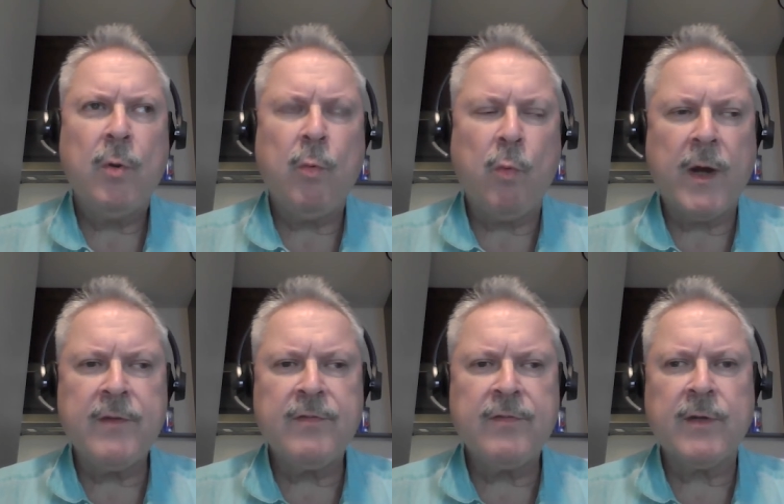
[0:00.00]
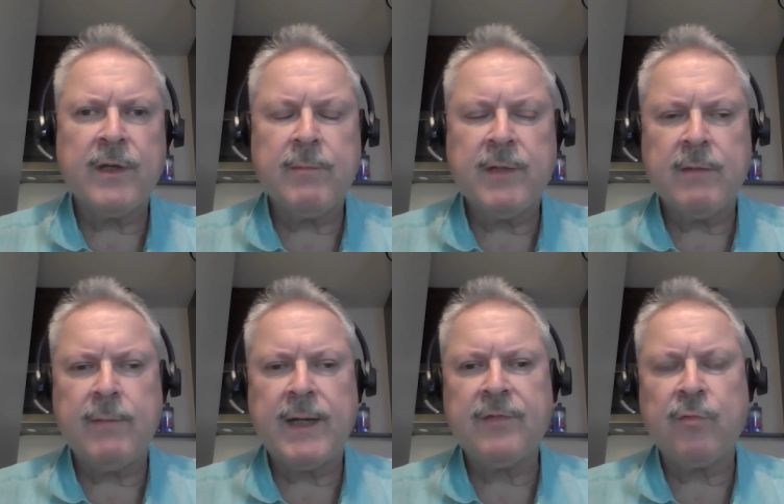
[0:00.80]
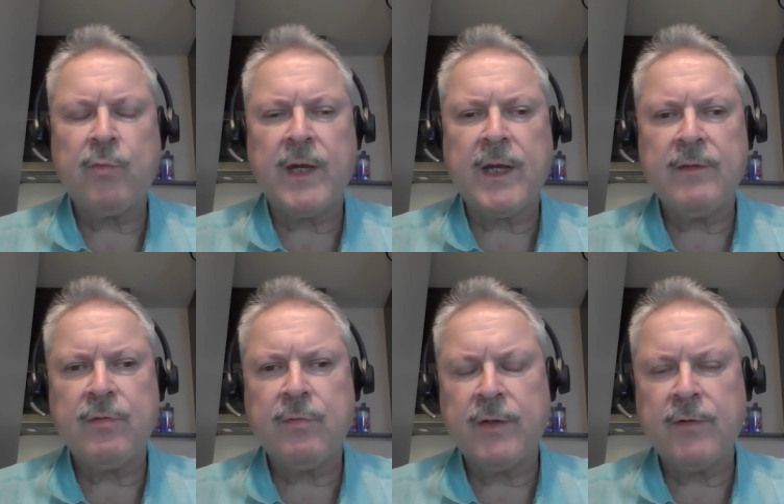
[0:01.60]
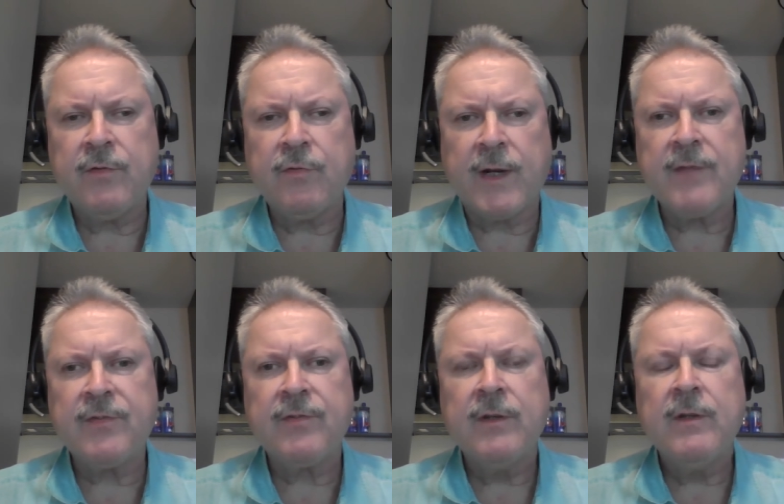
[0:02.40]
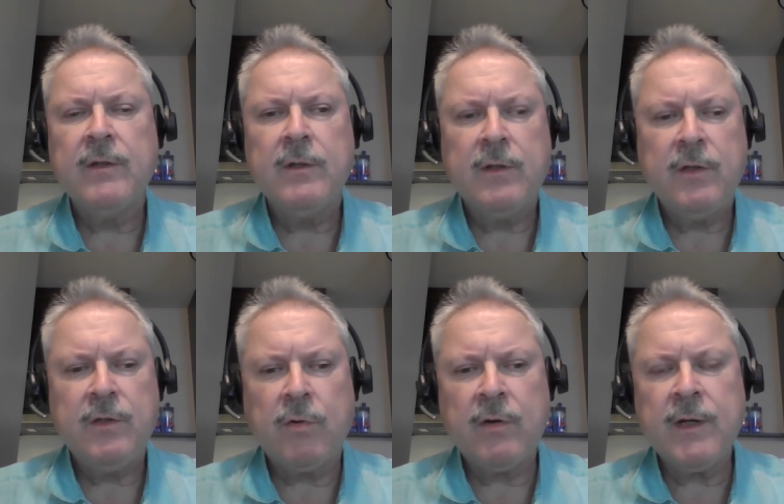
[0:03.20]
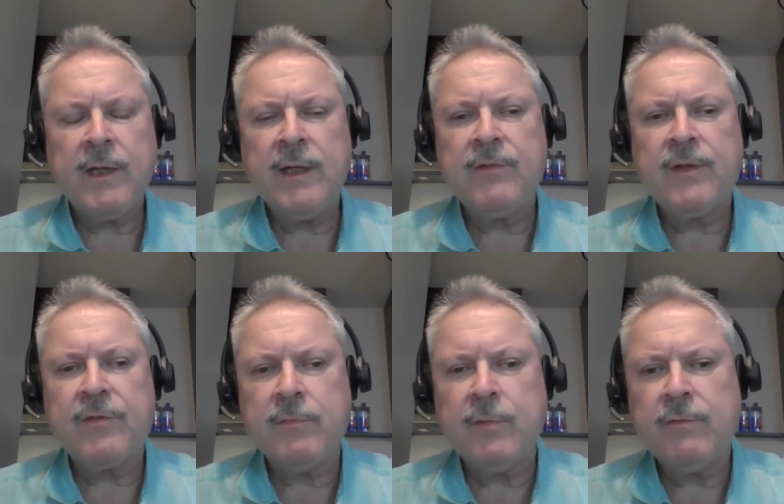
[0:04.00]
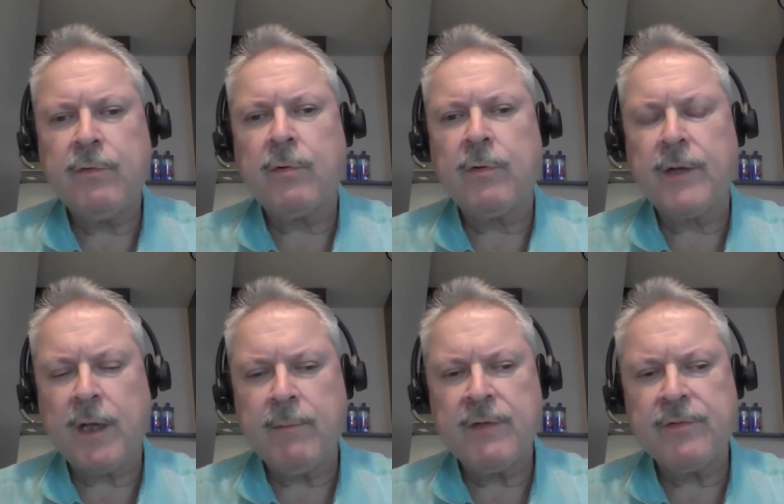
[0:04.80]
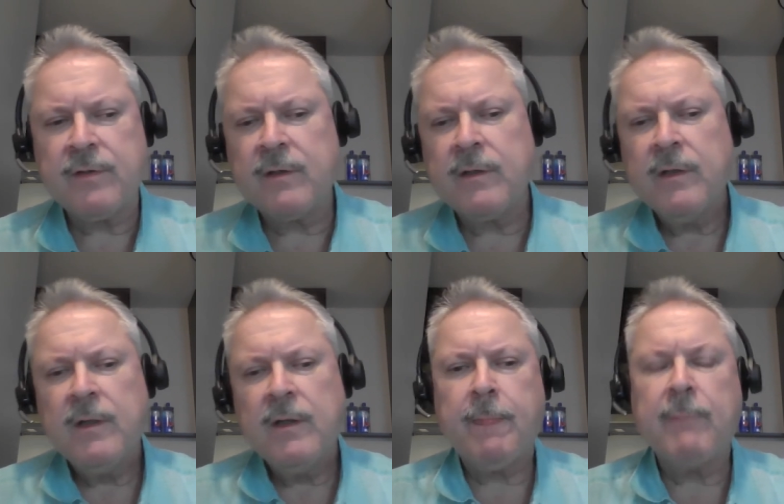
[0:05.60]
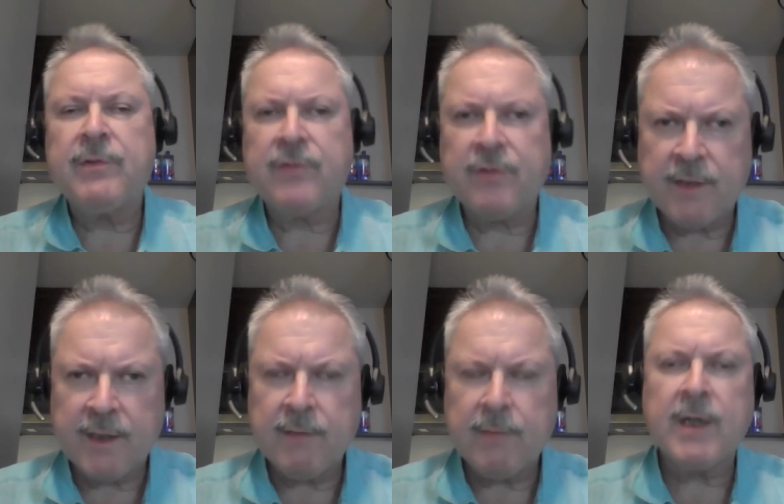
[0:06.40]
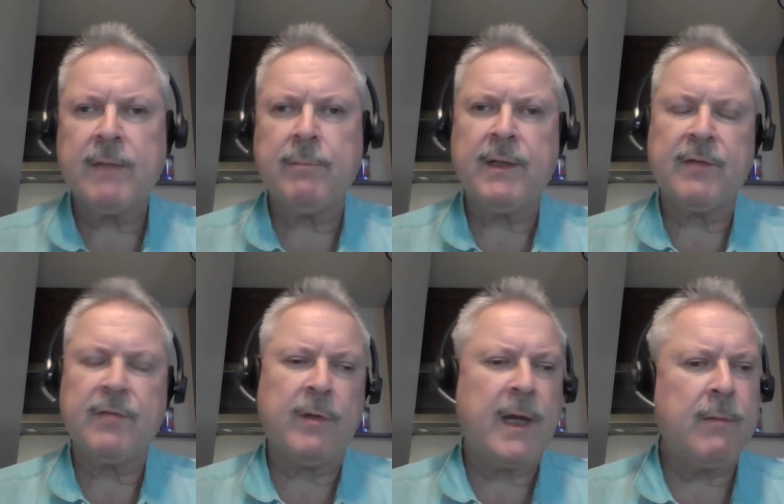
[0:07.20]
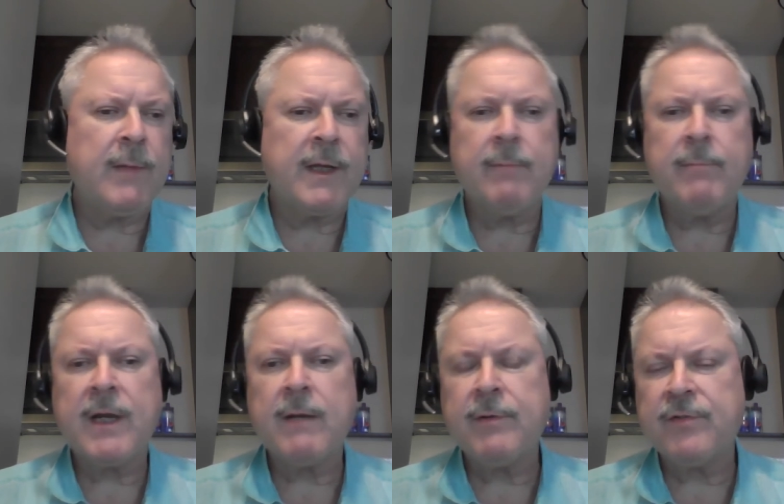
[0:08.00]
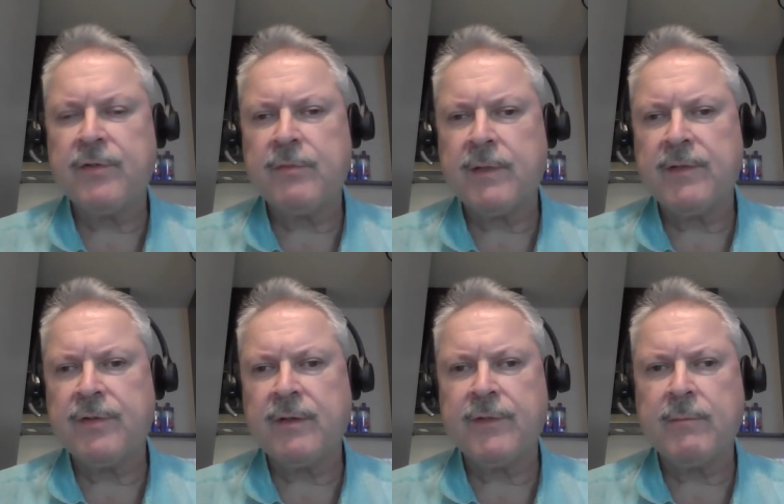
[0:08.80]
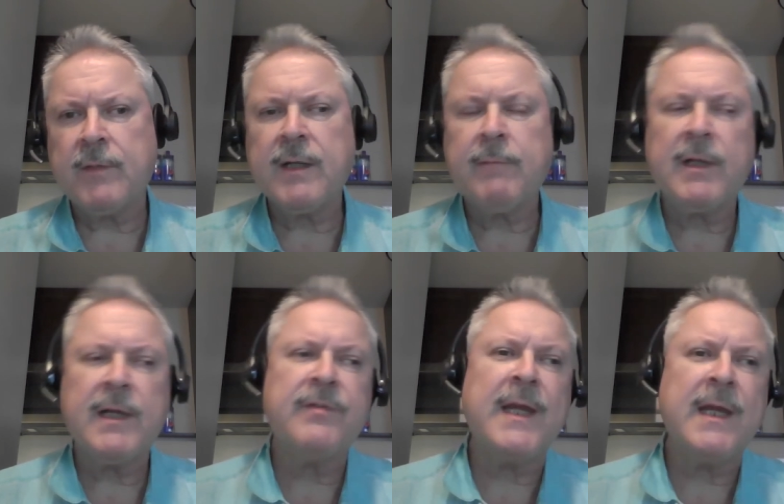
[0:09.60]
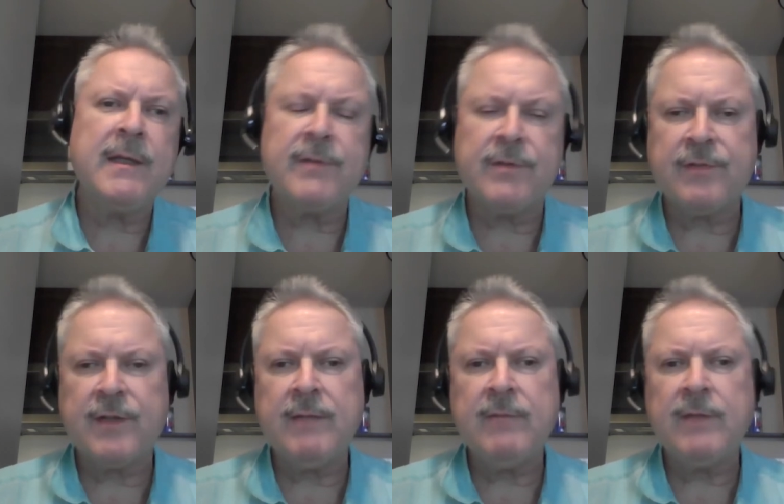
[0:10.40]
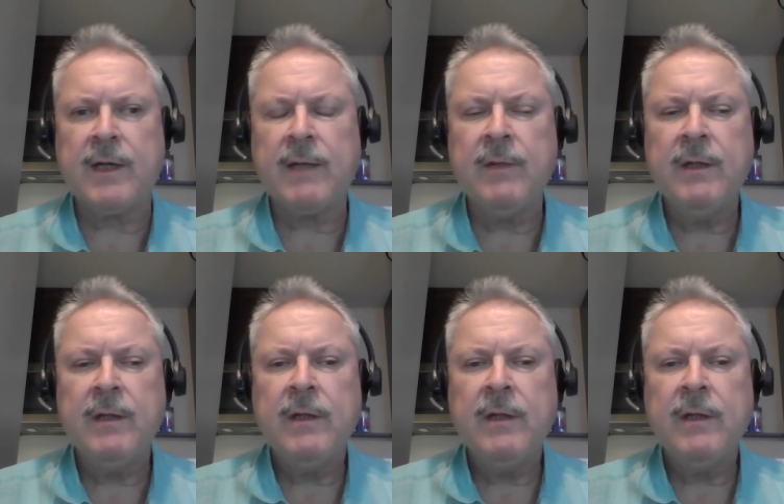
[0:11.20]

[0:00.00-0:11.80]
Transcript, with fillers: what is going to be the best way to address your needs as you move forward. And I mentioned the positioning in the marketplace. Well, how am I going to better position myself in the marketplace and at the same time